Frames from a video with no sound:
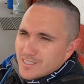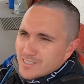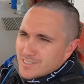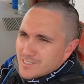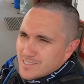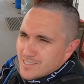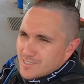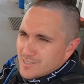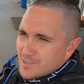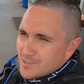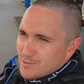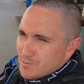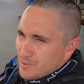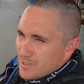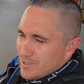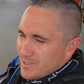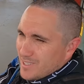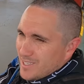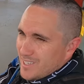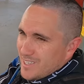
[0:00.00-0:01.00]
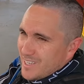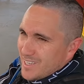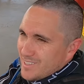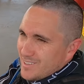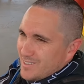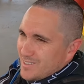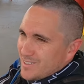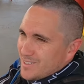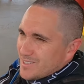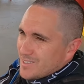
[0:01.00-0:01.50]
It's really
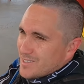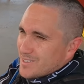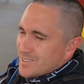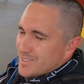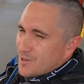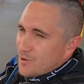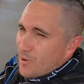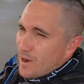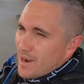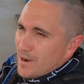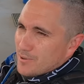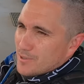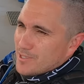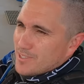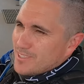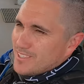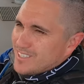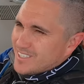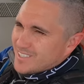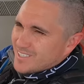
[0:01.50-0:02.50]
getting crowded.